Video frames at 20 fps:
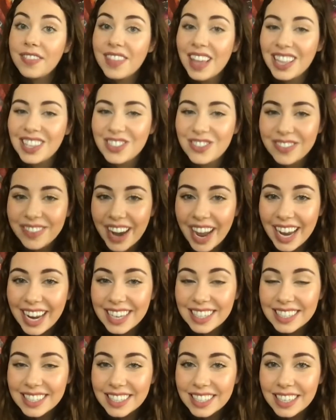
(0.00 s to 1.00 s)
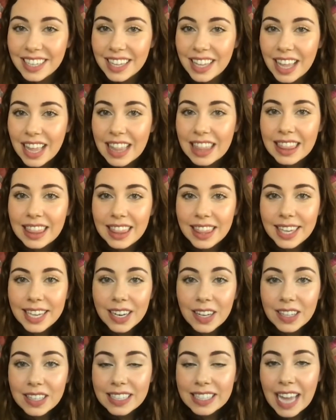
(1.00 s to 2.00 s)
That's right,
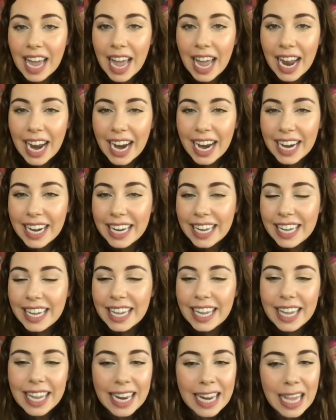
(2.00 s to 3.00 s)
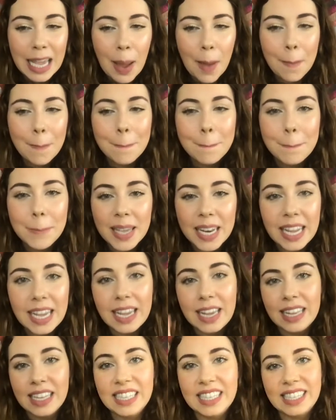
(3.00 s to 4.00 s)
little tiny itty
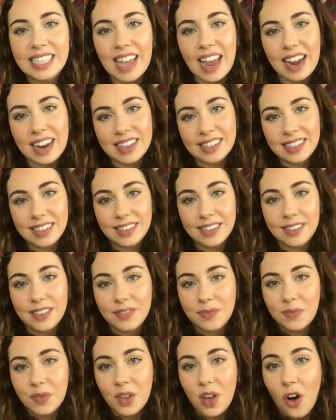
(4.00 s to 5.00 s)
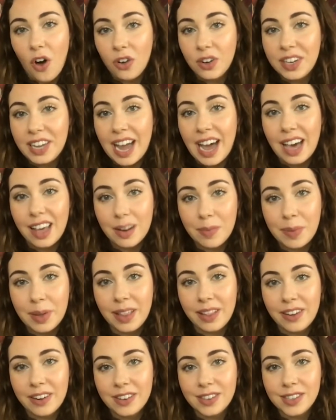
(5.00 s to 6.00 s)
bitty insects called
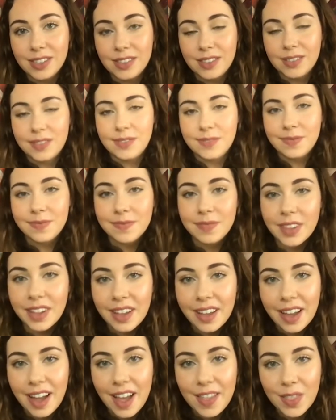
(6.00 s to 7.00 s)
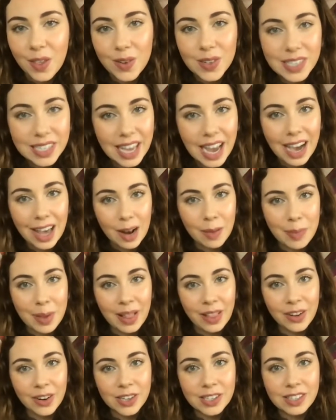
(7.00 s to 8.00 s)
caterpillars. And those
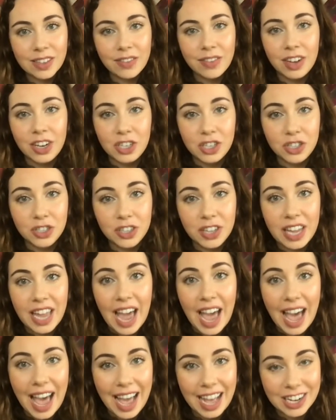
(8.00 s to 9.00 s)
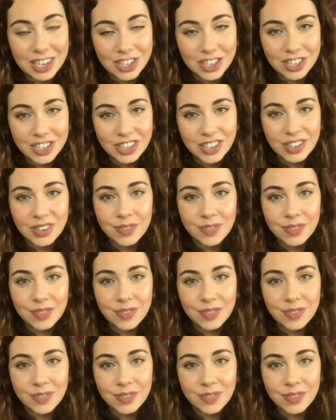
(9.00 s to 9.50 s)
caterpillars eventually hatch.